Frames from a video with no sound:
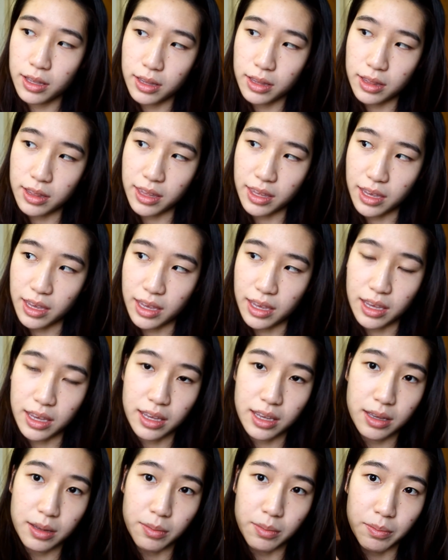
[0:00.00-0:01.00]
the
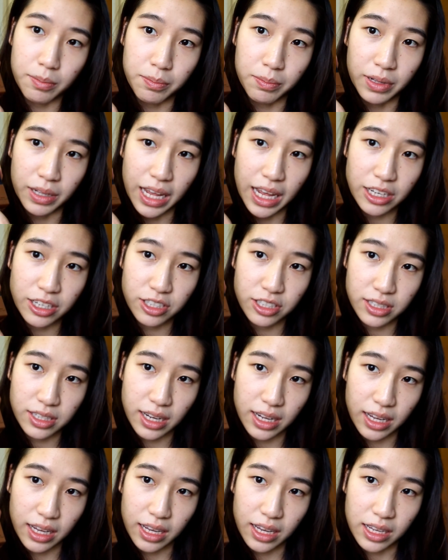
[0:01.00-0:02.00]
blush
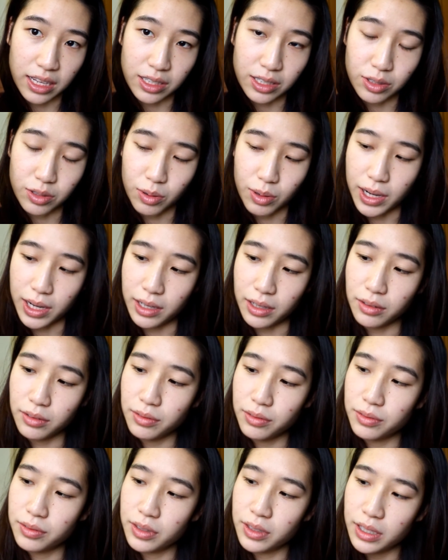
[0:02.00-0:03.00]
stick in
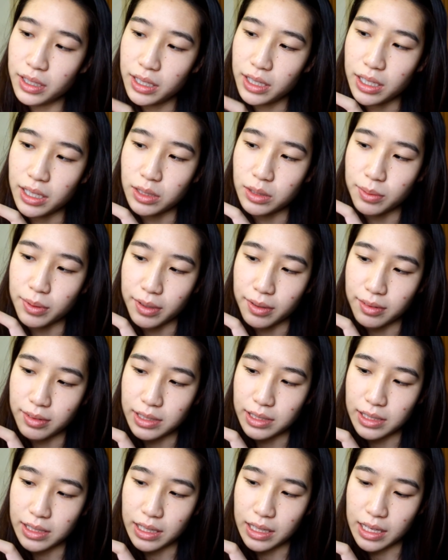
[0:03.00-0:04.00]
12, as well
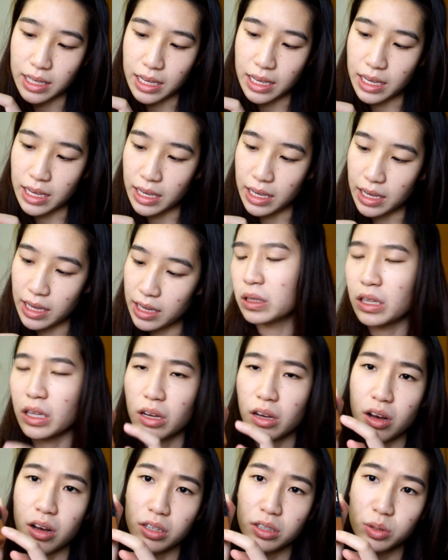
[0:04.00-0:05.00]
as the
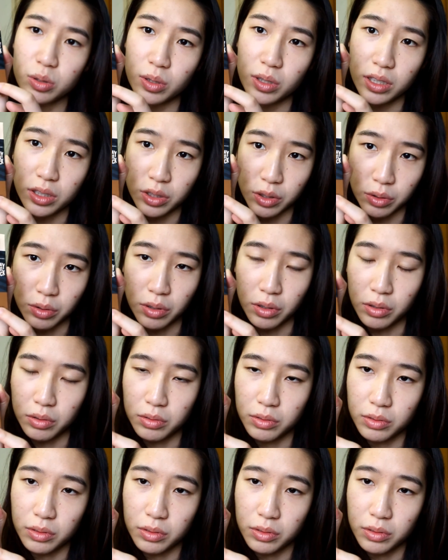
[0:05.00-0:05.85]
contour duo.